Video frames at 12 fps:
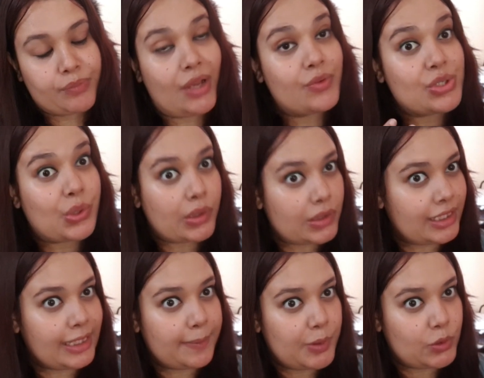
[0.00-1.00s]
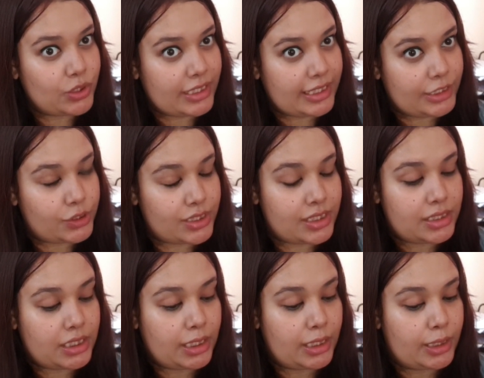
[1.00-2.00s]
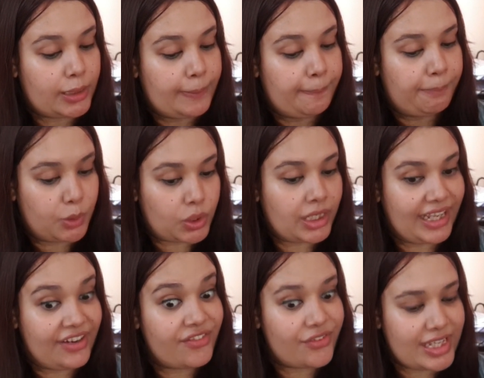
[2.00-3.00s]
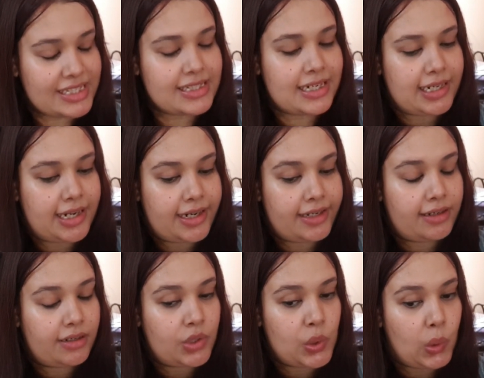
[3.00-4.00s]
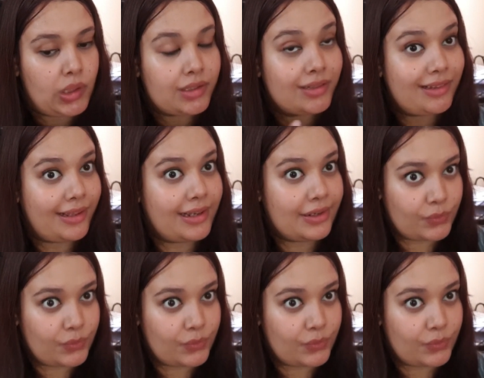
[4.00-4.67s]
I was really able to relate to that book in ways that I did not think I